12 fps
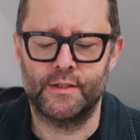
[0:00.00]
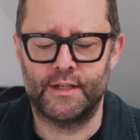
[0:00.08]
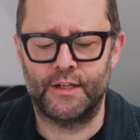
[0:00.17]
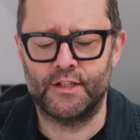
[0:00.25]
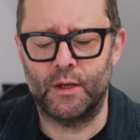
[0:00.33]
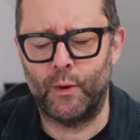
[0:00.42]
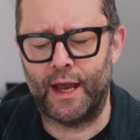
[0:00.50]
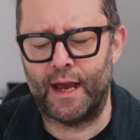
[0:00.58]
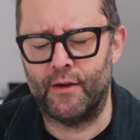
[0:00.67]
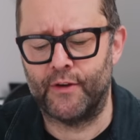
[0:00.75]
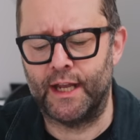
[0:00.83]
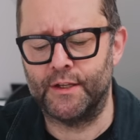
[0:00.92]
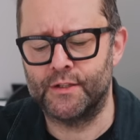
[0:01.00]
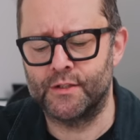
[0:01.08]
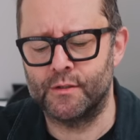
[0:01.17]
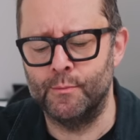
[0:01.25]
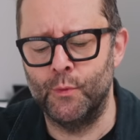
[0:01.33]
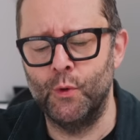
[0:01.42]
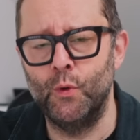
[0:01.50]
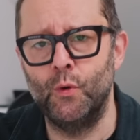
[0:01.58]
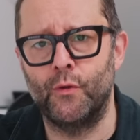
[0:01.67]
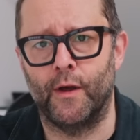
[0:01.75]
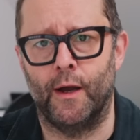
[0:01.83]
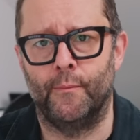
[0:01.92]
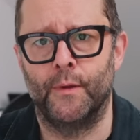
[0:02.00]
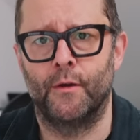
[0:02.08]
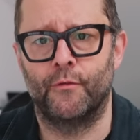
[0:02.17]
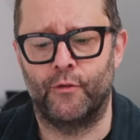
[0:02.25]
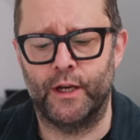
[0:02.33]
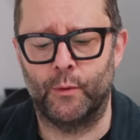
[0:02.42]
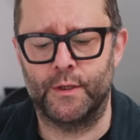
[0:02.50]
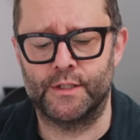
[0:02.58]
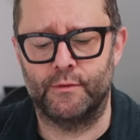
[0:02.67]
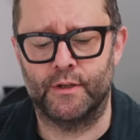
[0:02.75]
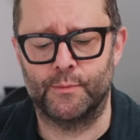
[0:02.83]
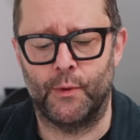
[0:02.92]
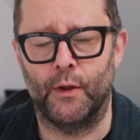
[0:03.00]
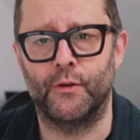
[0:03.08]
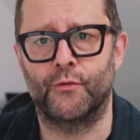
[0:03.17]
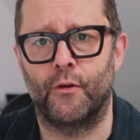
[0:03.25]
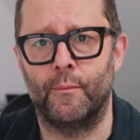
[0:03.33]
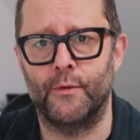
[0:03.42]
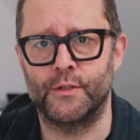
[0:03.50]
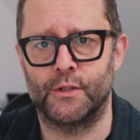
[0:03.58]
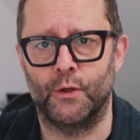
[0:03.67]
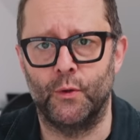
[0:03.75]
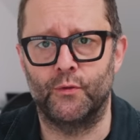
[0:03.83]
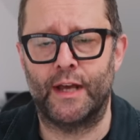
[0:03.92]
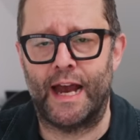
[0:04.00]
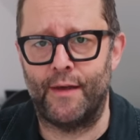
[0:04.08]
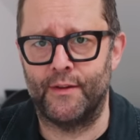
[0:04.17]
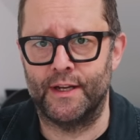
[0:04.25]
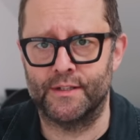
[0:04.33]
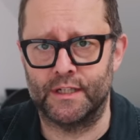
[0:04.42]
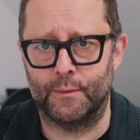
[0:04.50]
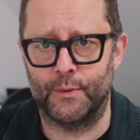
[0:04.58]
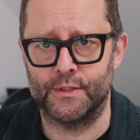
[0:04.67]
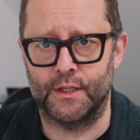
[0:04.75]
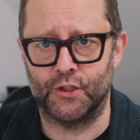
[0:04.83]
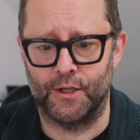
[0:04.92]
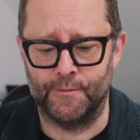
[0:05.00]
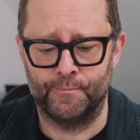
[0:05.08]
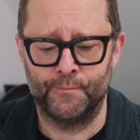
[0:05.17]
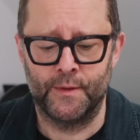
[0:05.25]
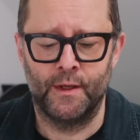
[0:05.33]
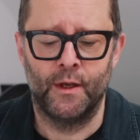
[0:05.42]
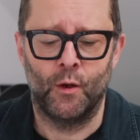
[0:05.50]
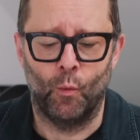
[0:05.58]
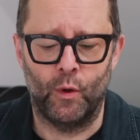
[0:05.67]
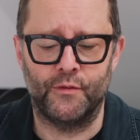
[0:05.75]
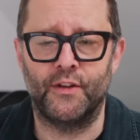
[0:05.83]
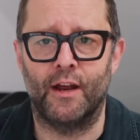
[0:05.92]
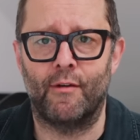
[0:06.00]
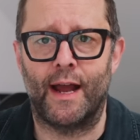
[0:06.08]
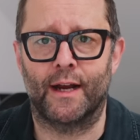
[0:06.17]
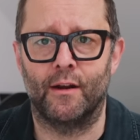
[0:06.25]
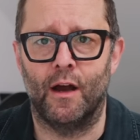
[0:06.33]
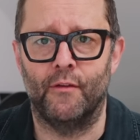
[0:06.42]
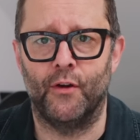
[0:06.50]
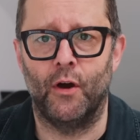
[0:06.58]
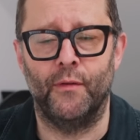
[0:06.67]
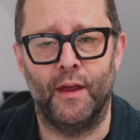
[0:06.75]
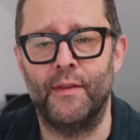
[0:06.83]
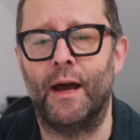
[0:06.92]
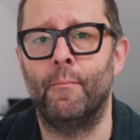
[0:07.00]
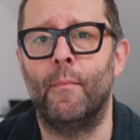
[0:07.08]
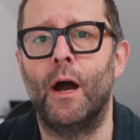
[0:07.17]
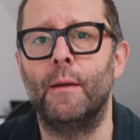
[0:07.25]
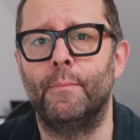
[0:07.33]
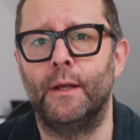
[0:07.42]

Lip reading: essentially we have a smoother frequency response from the Zoos at the listening position with Dirac Live on. And that might